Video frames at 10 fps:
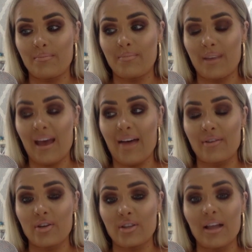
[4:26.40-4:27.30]
have a
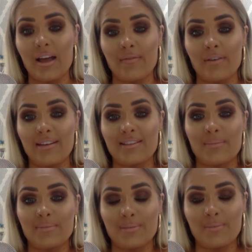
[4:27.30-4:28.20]
good life, it's
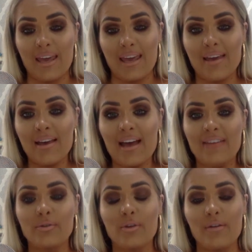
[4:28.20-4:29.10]
up to me. And
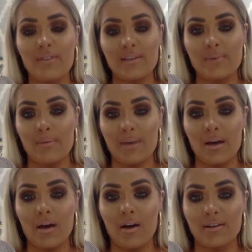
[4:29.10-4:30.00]
although things may be
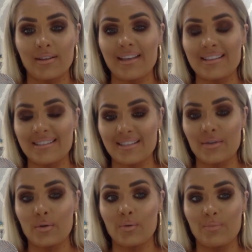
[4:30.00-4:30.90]
hard, I can
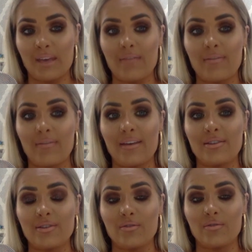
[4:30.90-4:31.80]
still make
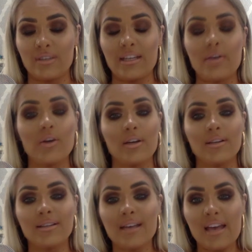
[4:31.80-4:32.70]
things really good
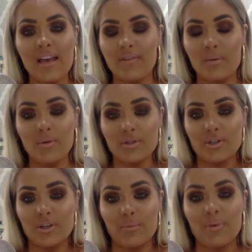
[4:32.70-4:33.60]
if I want
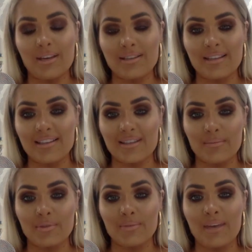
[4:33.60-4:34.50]
to, because that's
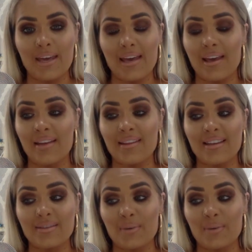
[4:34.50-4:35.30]
up to me. And that's